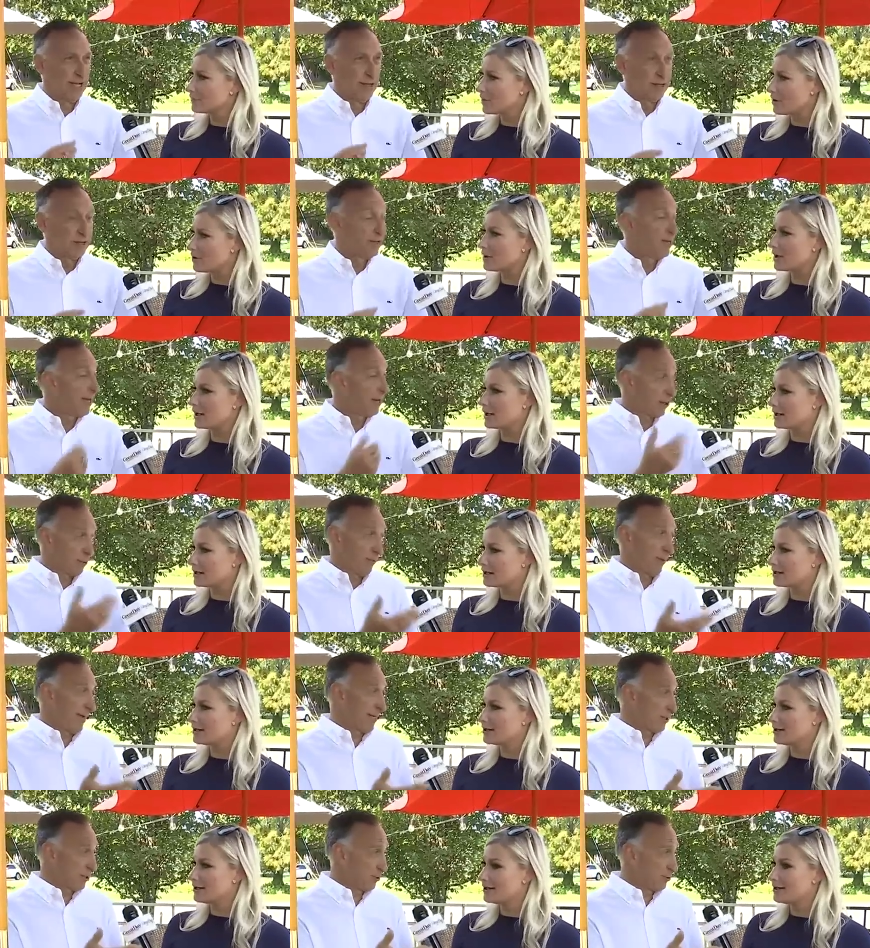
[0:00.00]
Speaker 1: Okay.
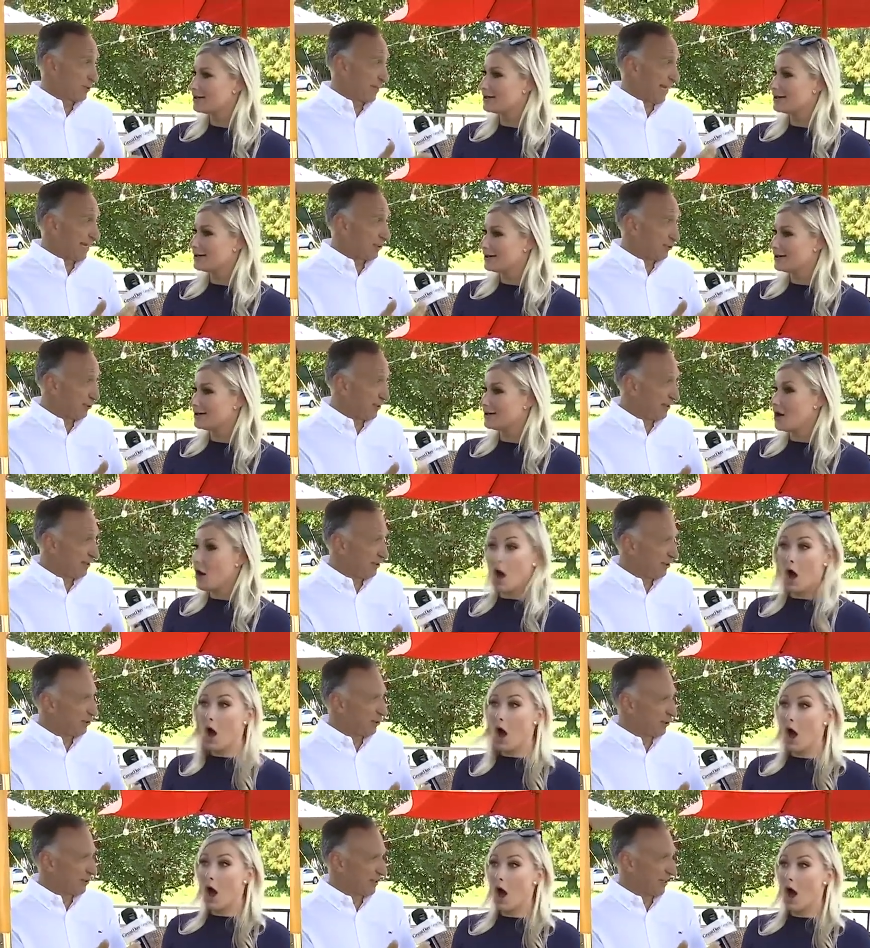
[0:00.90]
Jägermeister is actually
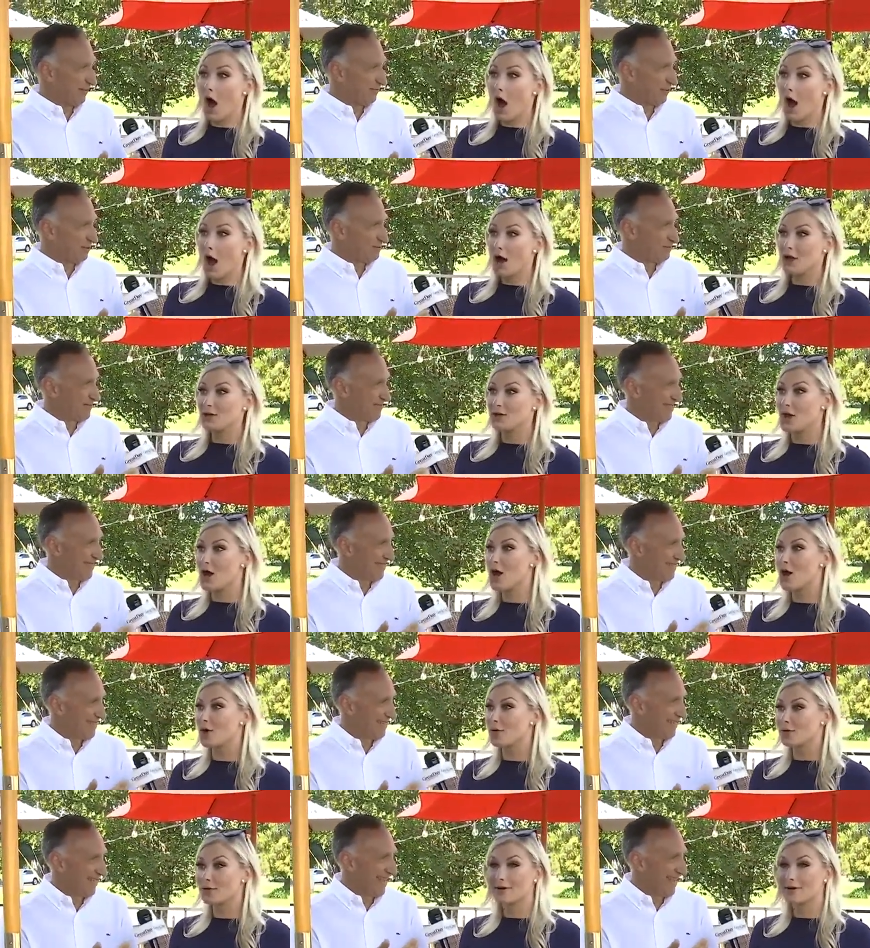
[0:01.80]
digestivo. No, so.